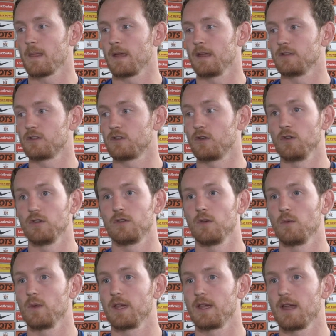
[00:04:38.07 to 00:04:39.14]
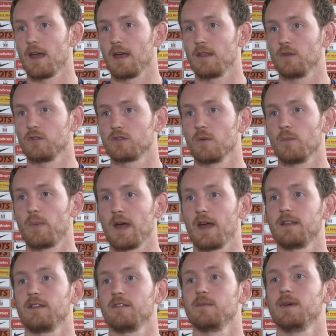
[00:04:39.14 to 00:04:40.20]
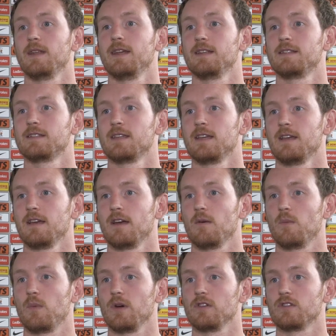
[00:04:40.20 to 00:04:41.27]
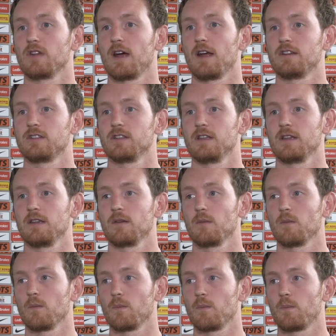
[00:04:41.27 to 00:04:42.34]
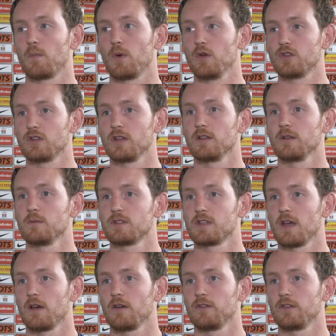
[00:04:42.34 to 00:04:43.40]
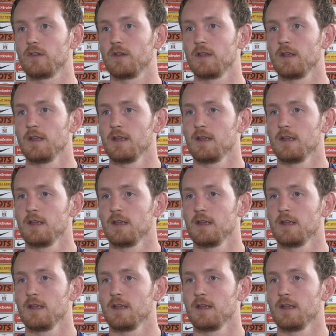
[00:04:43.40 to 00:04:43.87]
It's good that we get those competitive minutes and players are actually pushing themselves and